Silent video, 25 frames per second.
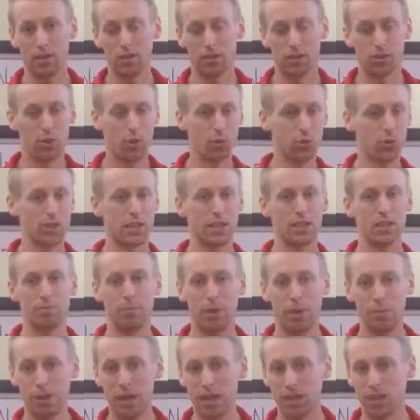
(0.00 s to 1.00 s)
Those things
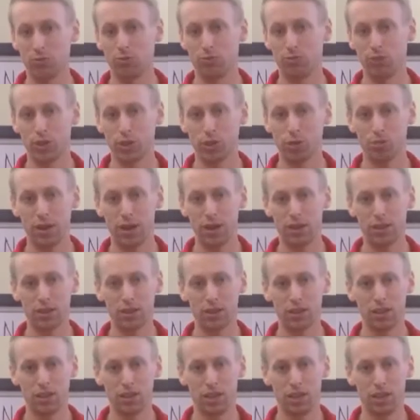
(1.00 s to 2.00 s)
may make you feel
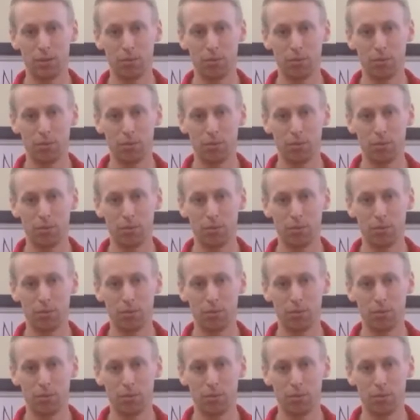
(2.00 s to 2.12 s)
better,